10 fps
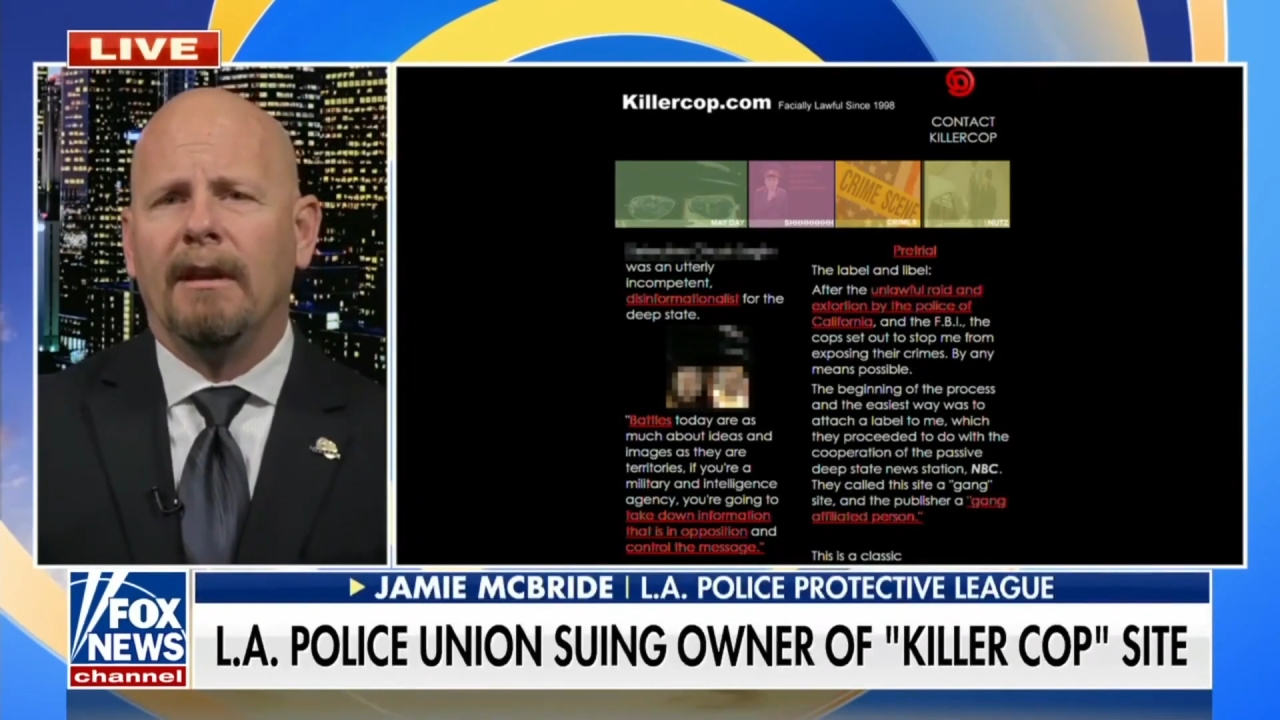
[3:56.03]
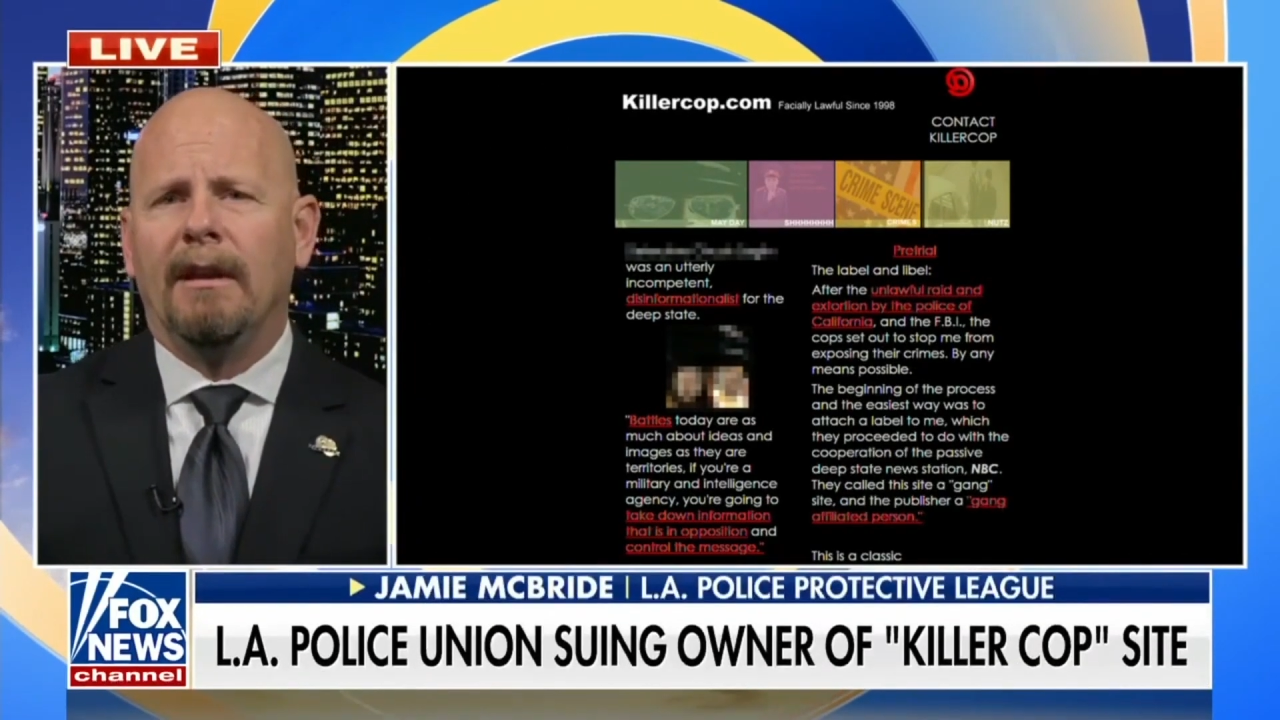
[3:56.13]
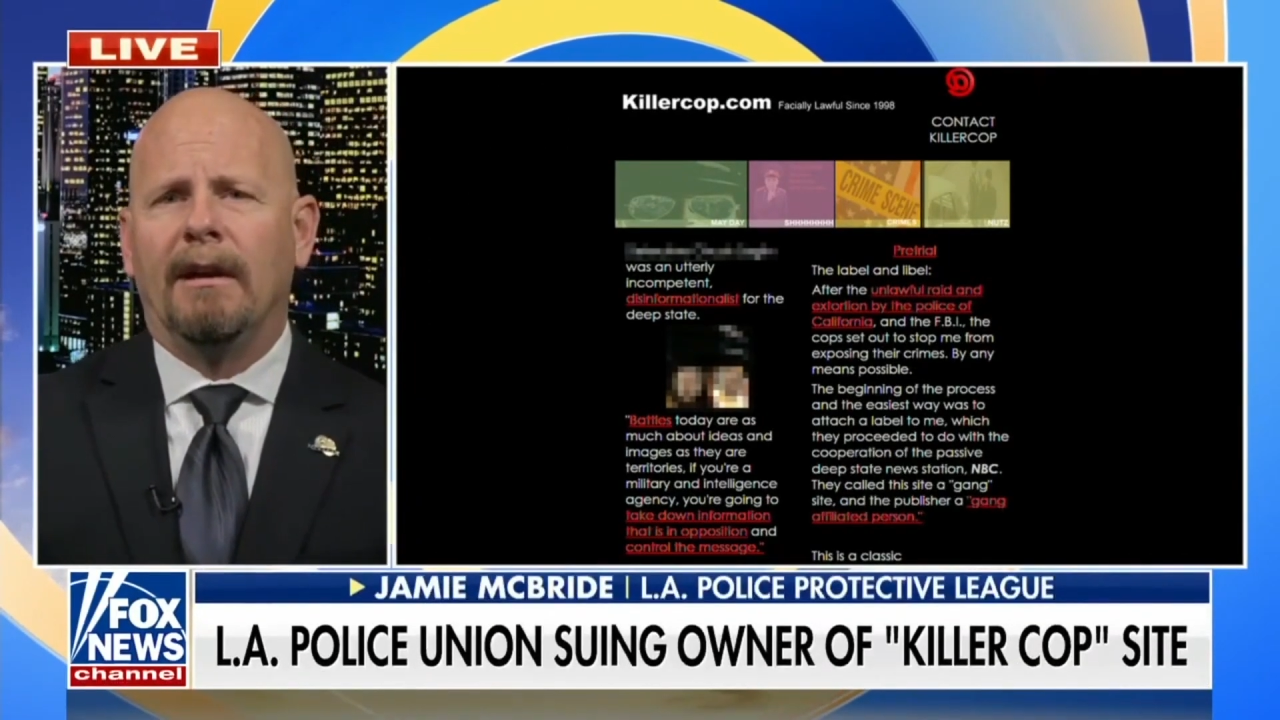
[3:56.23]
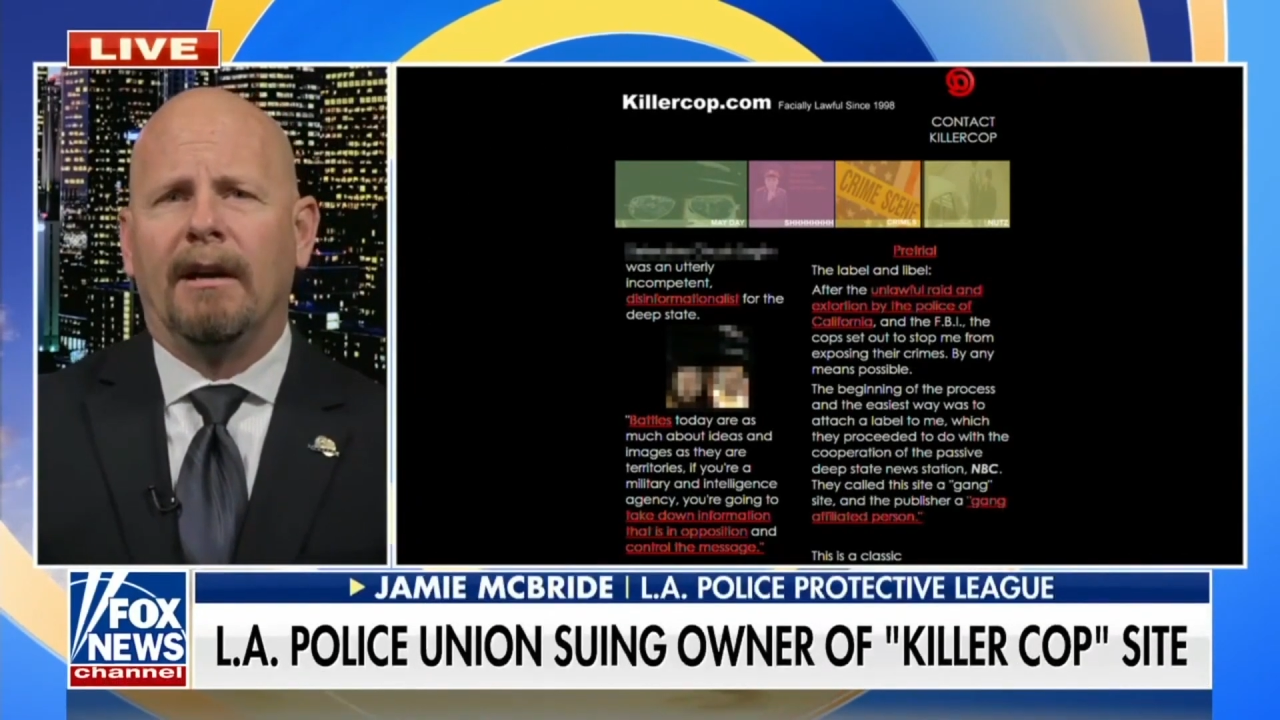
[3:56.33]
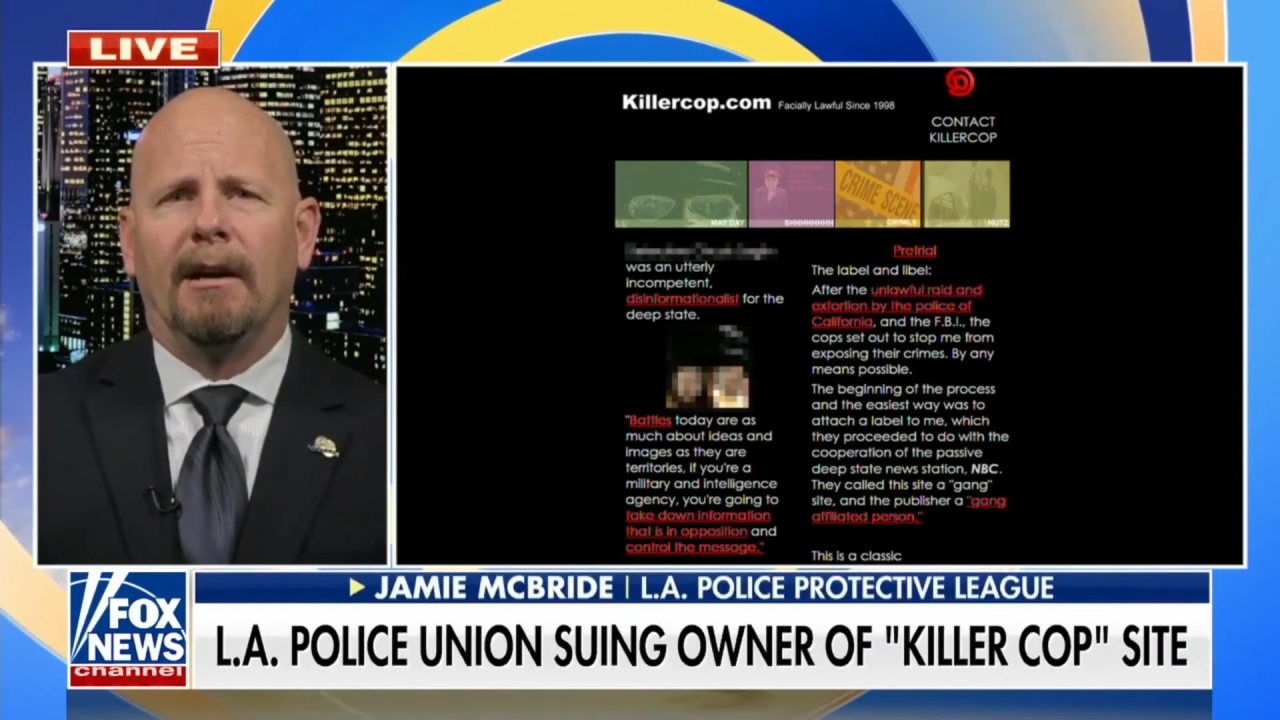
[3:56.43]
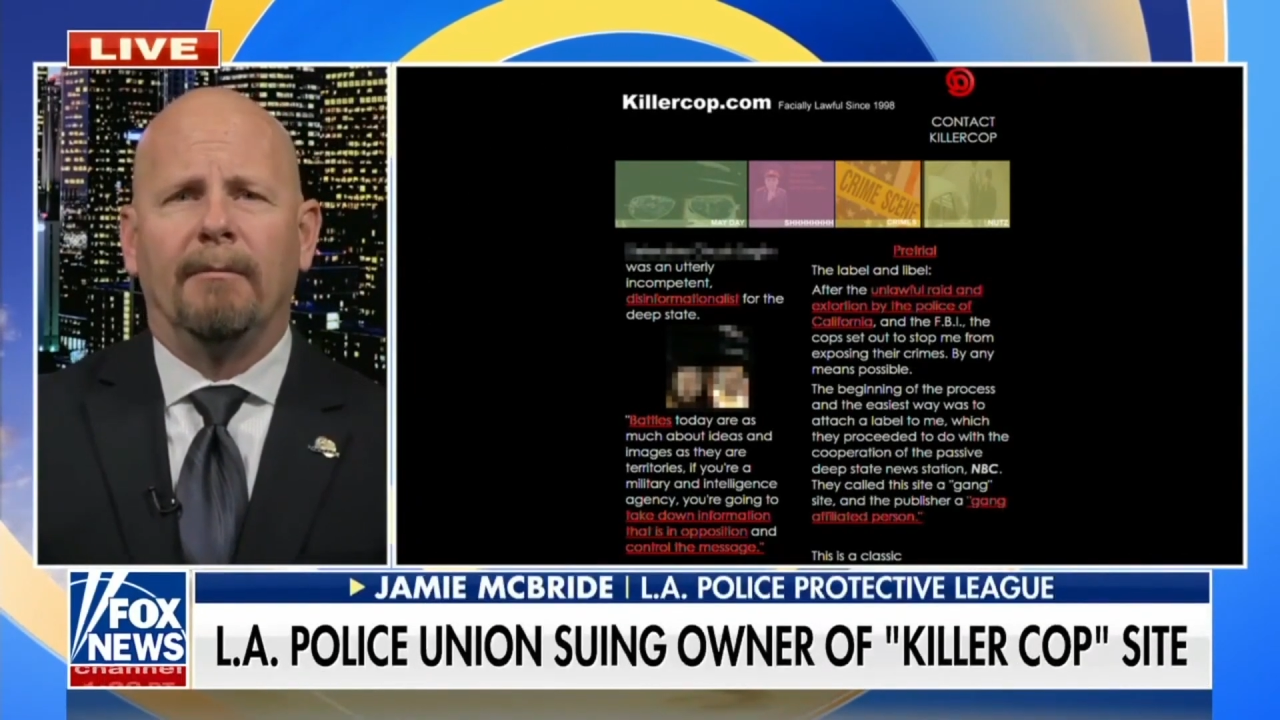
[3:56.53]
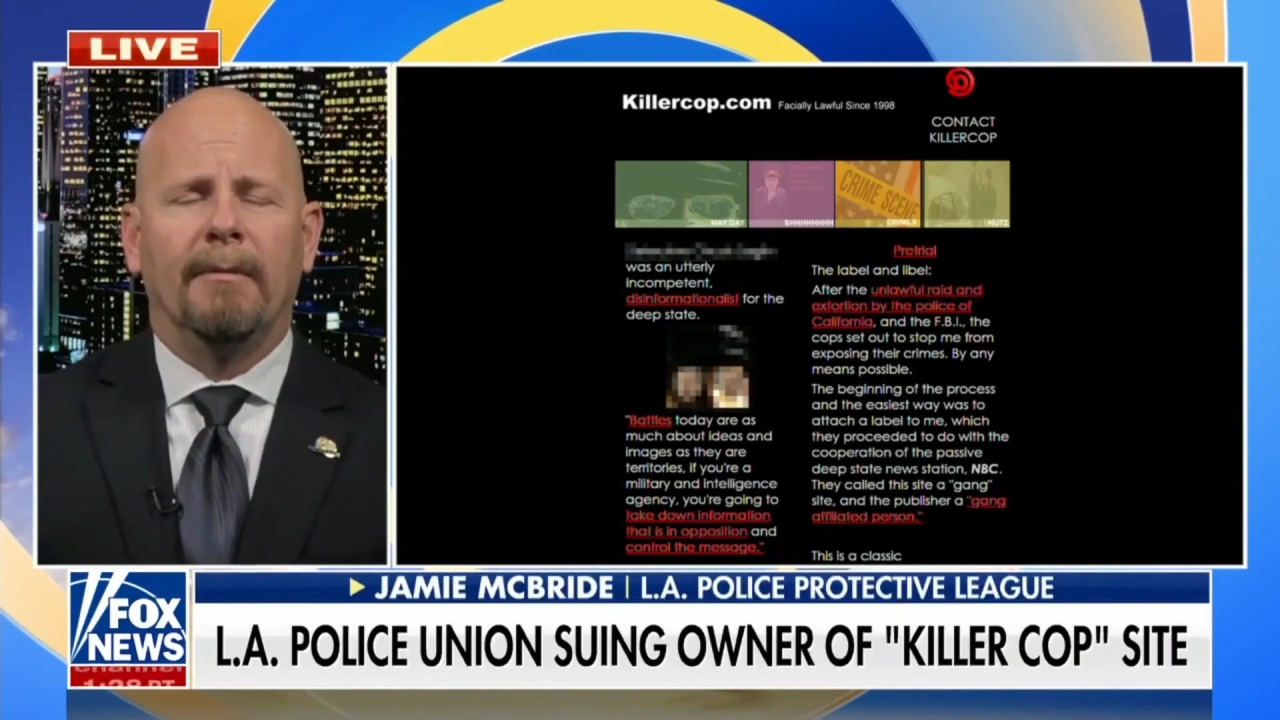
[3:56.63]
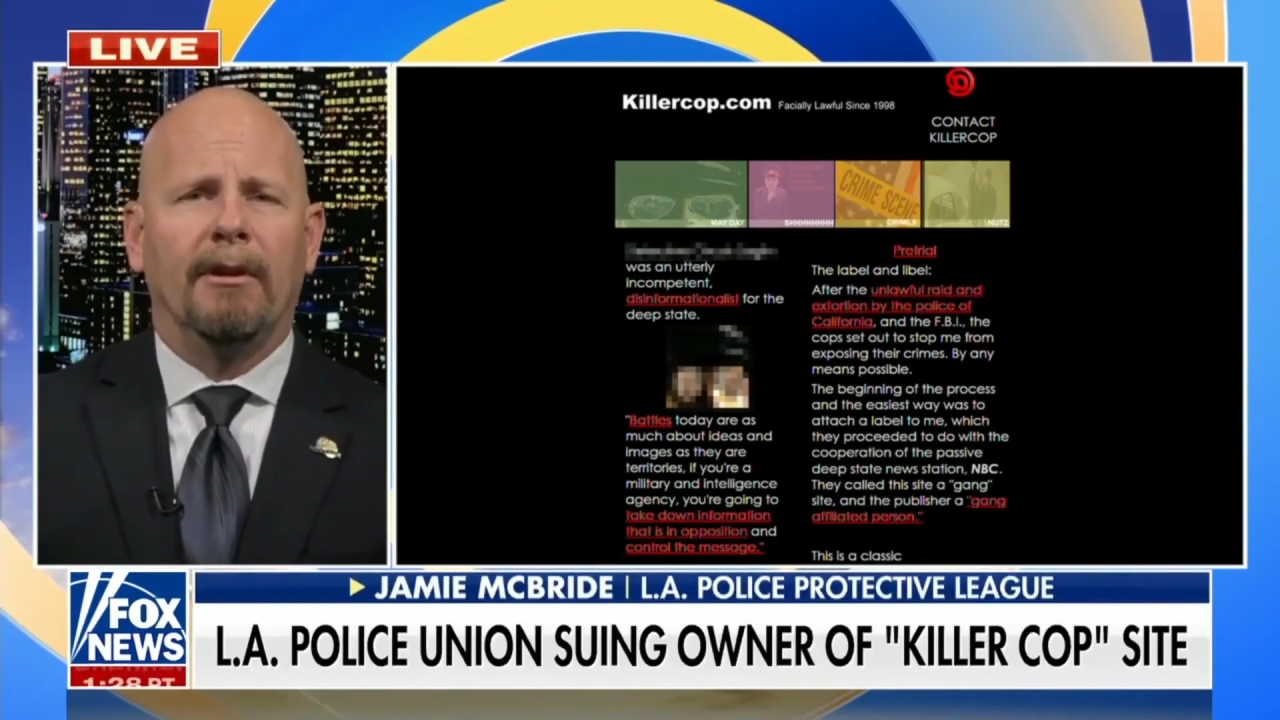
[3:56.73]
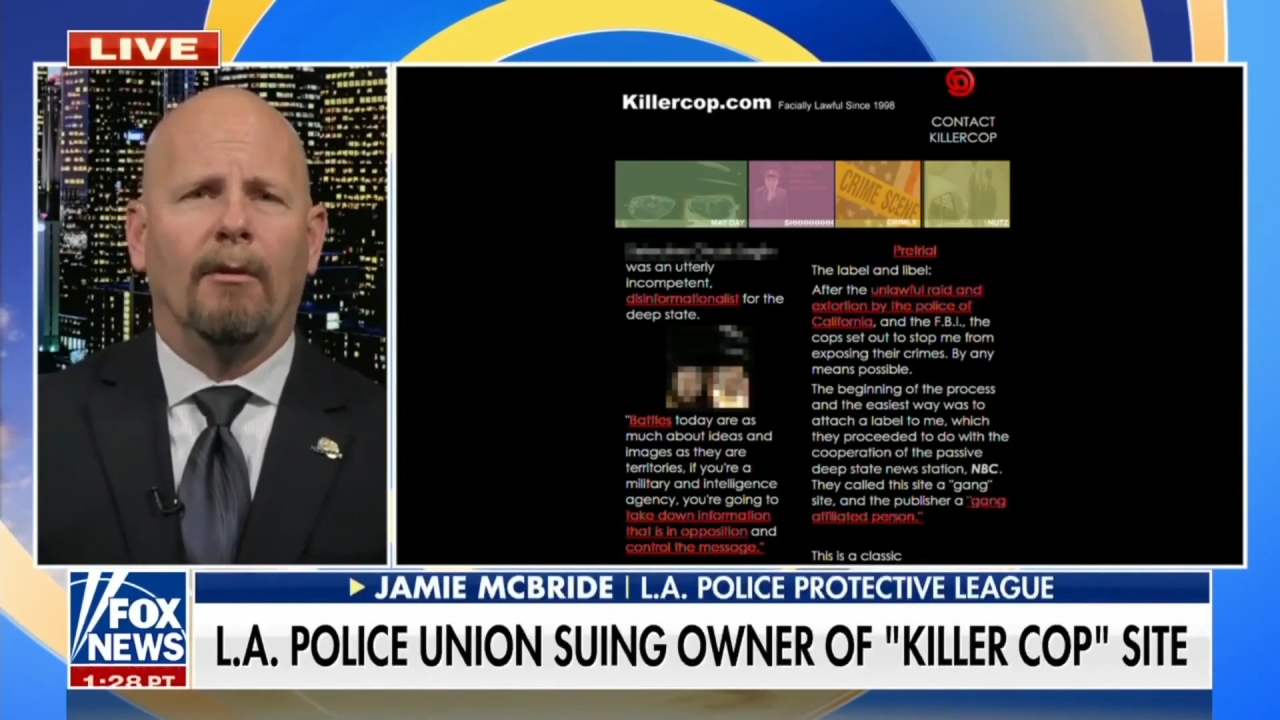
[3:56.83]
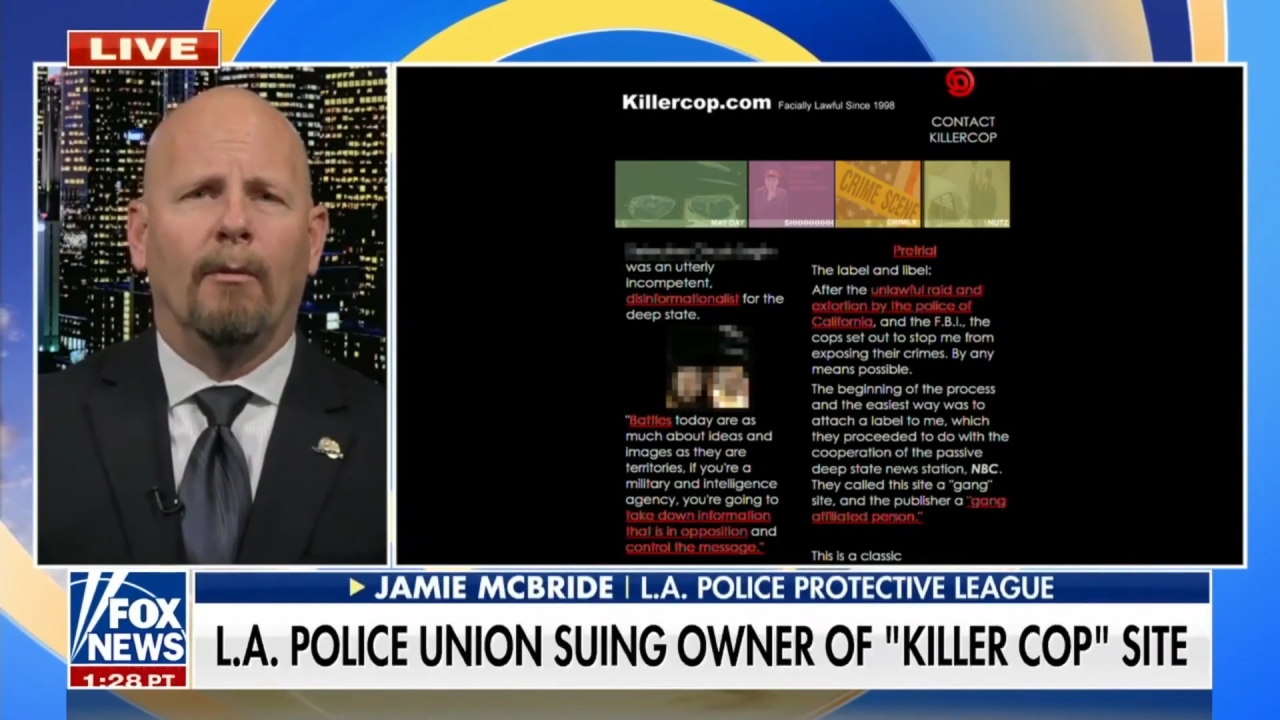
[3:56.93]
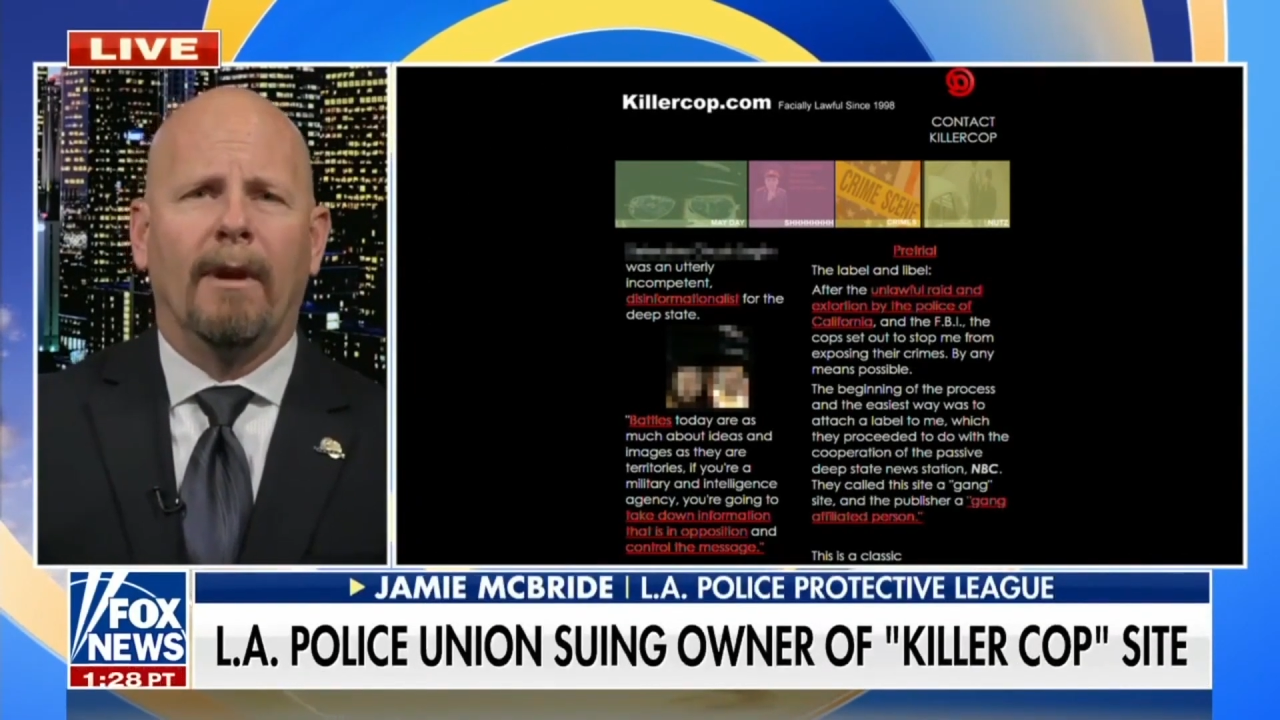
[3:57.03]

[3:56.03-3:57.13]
We